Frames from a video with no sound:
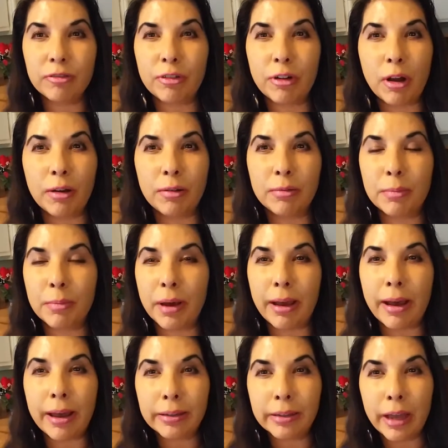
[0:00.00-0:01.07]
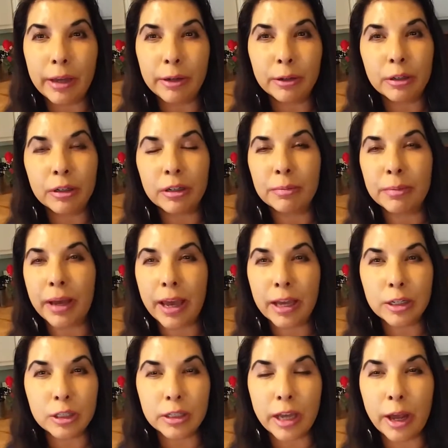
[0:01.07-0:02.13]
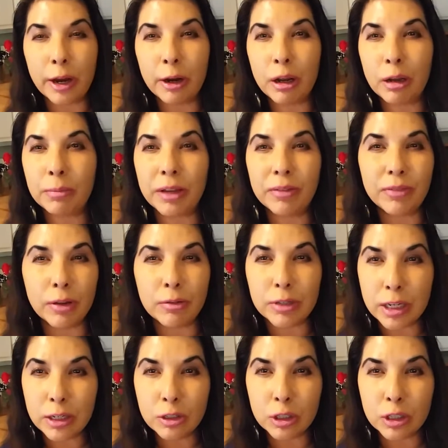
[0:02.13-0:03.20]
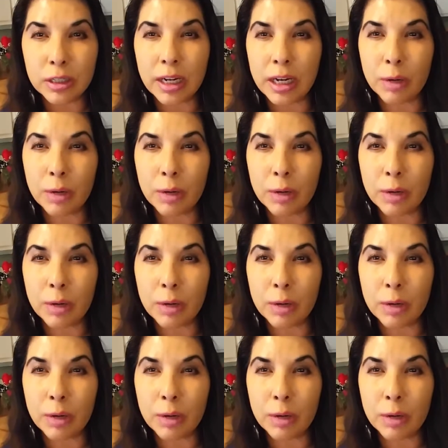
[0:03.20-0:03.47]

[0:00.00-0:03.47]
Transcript: from my eyeliner, my eyeshadow, my foundation.